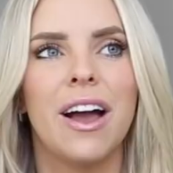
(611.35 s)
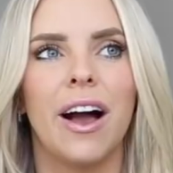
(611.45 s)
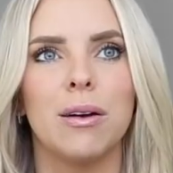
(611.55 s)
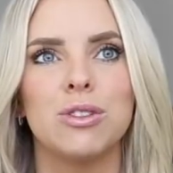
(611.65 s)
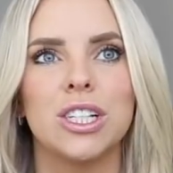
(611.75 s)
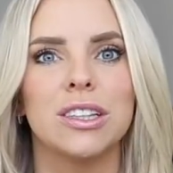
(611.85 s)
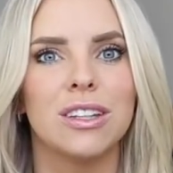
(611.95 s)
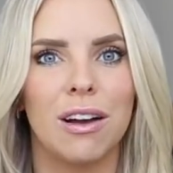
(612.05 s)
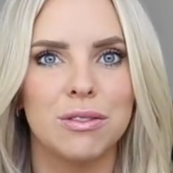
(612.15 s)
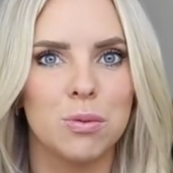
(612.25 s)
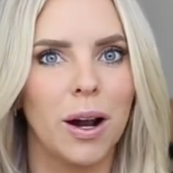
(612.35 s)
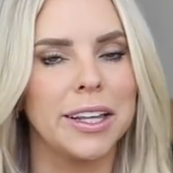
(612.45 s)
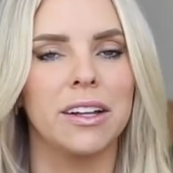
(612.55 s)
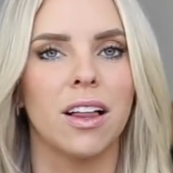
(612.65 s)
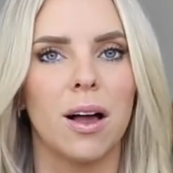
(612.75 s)
Um, she loved
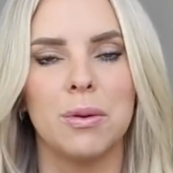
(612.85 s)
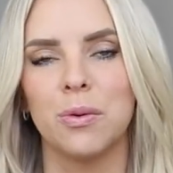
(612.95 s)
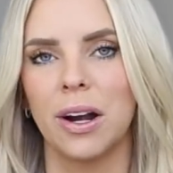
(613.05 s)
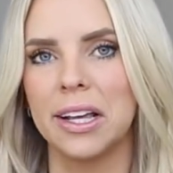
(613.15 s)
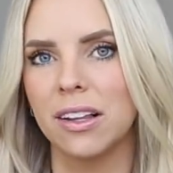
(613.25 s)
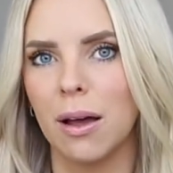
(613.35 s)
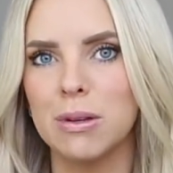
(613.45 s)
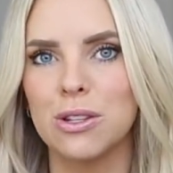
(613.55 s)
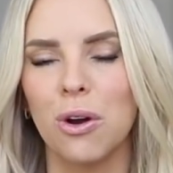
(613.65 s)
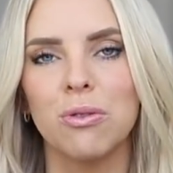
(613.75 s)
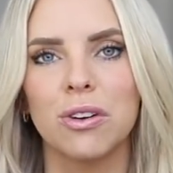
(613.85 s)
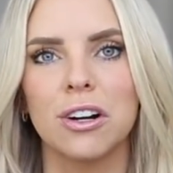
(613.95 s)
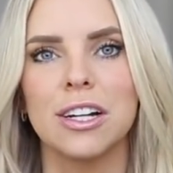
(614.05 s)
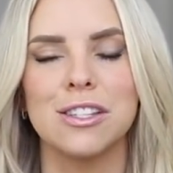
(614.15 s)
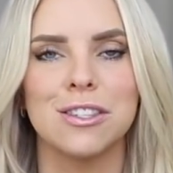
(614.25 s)
running club and running club is
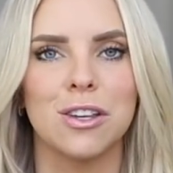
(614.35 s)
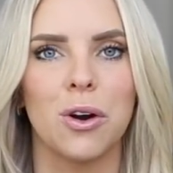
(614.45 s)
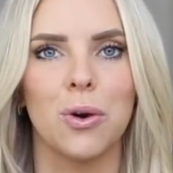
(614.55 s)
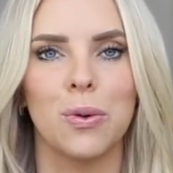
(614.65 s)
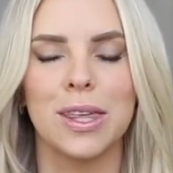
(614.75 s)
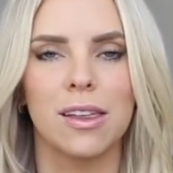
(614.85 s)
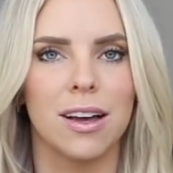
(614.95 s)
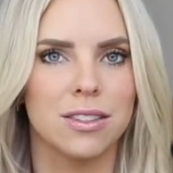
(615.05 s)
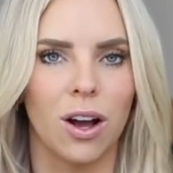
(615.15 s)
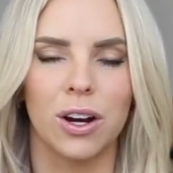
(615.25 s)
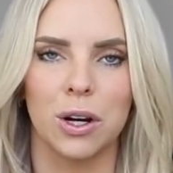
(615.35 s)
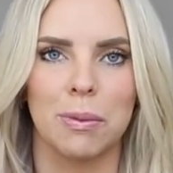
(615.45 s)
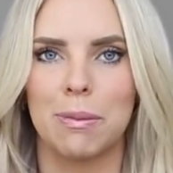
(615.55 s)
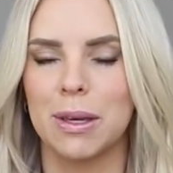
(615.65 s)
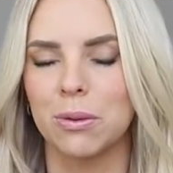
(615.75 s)
over and so we thought soccer
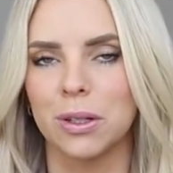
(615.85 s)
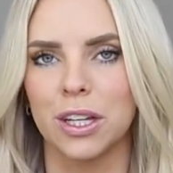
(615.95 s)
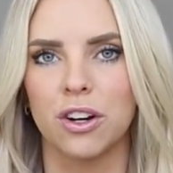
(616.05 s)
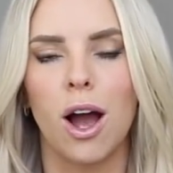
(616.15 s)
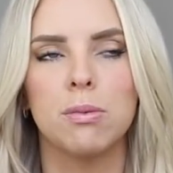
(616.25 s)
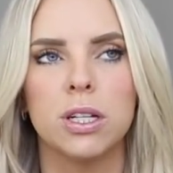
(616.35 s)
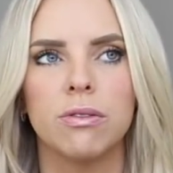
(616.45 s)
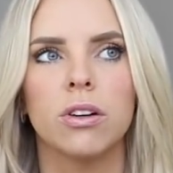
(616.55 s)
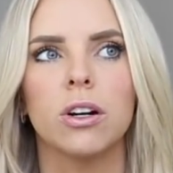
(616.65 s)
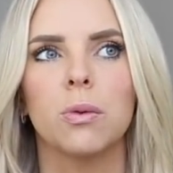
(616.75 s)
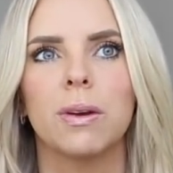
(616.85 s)
might be a really good option for her.